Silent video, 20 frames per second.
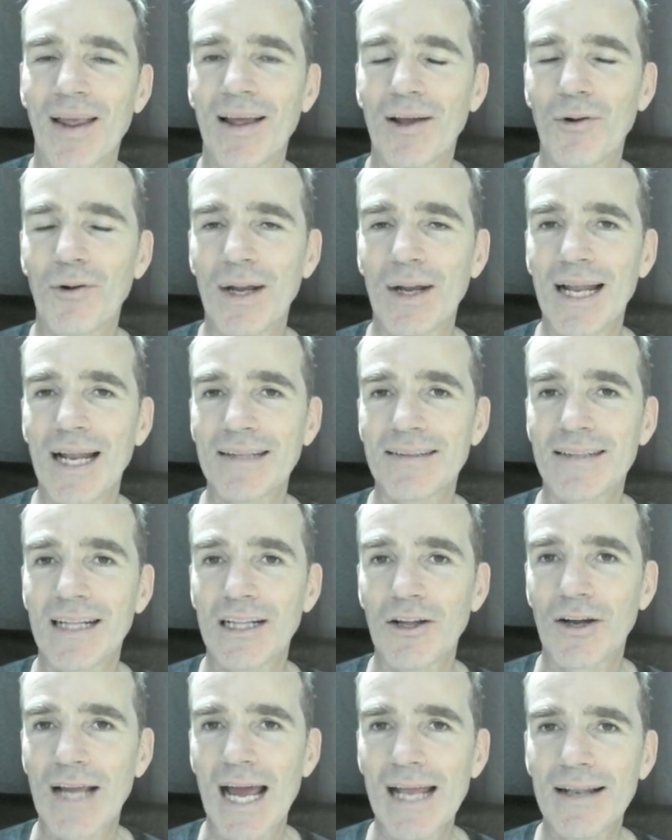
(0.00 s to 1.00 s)
nice to
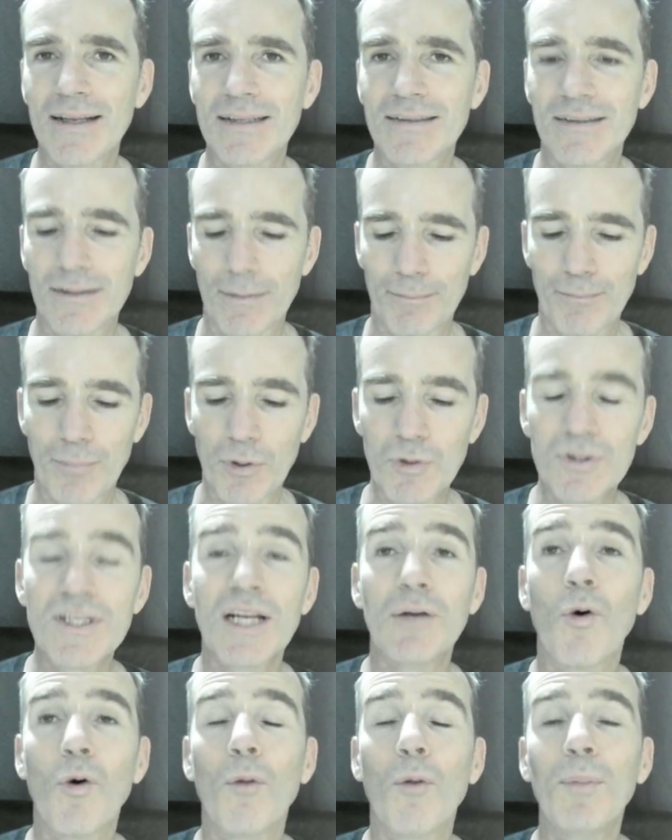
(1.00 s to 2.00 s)
look at. This is a booted
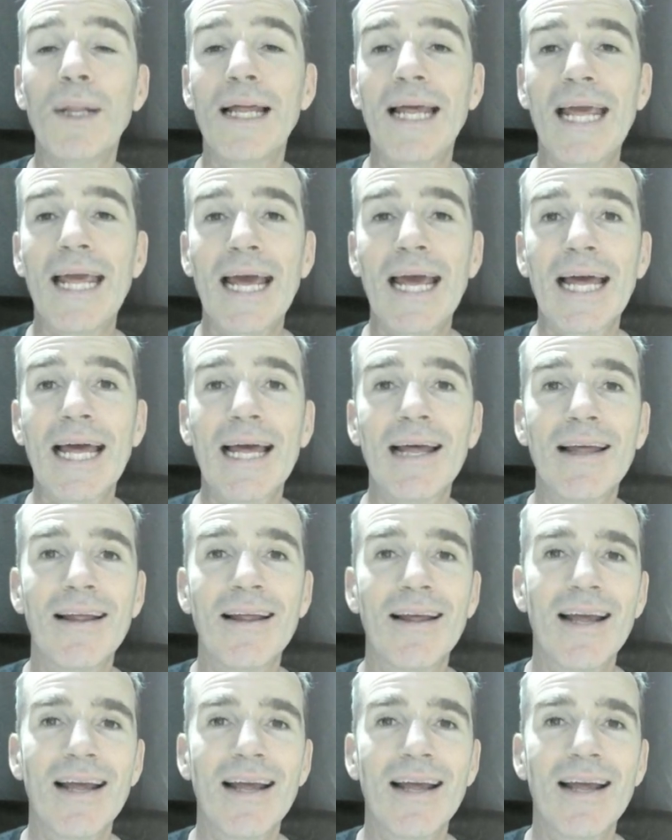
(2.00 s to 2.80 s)
warbler here.